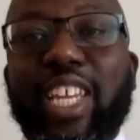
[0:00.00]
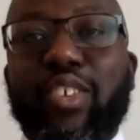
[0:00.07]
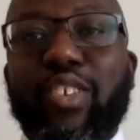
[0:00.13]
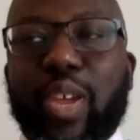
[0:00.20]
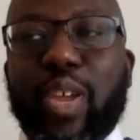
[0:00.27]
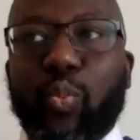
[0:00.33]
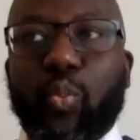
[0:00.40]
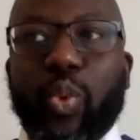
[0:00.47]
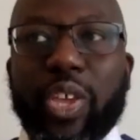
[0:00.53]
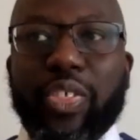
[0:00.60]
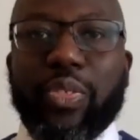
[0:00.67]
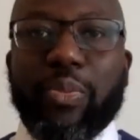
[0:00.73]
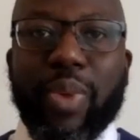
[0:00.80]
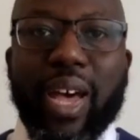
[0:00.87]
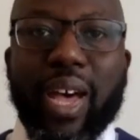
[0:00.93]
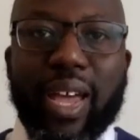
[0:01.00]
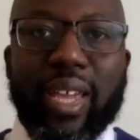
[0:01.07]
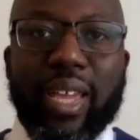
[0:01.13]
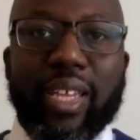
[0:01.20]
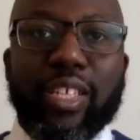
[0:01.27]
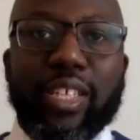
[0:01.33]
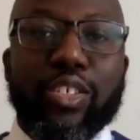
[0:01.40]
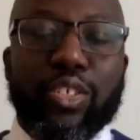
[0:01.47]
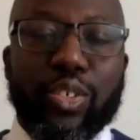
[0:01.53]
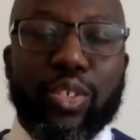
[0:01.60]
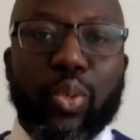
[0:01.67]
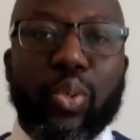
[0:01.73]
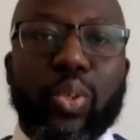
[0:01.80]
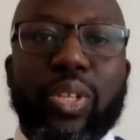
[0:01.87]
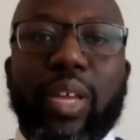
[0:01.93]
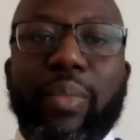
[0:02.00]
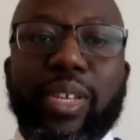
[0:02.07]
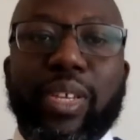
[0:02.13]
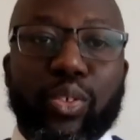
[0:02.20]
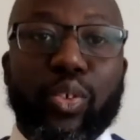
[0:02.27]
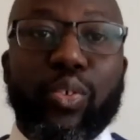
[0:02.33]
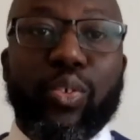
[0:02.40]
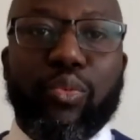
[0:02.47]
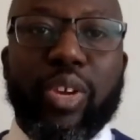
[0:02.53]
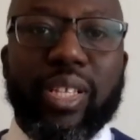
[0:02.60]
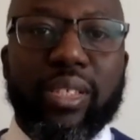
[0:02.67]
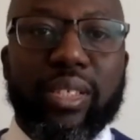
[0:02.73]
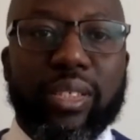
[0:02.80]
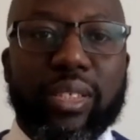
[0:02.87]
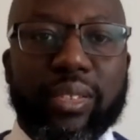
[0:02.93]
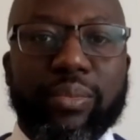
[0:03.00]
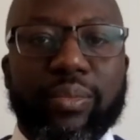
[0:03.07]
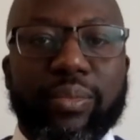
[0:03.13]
trip with my school and my school friends.